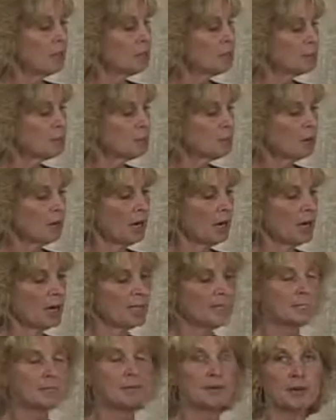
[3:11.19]
This bra
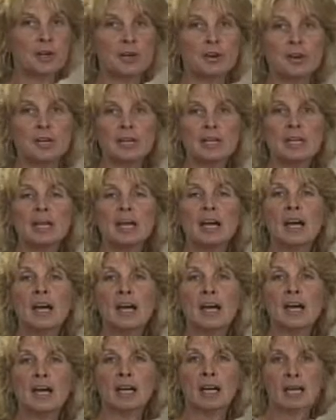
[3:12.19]
is very
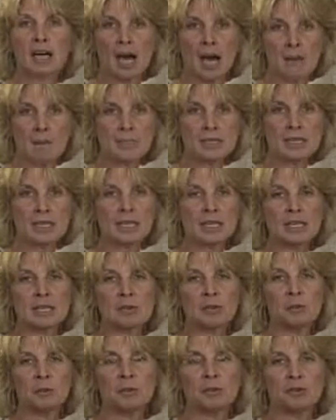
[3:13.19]

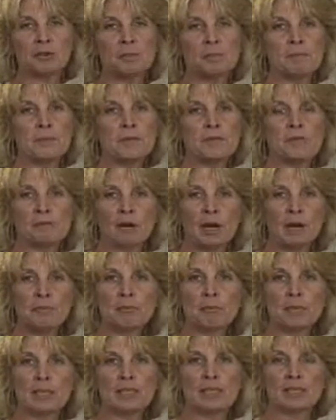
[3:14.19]
accommodating, whether it be the
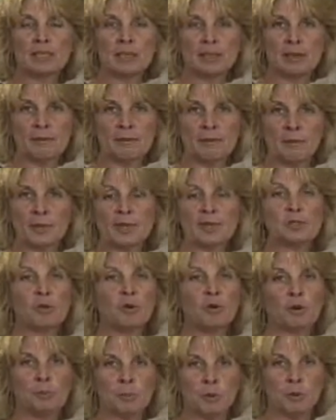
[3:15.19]
right breast, the left breast,
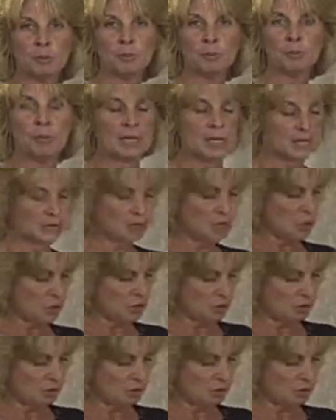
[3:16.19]
or both breasts.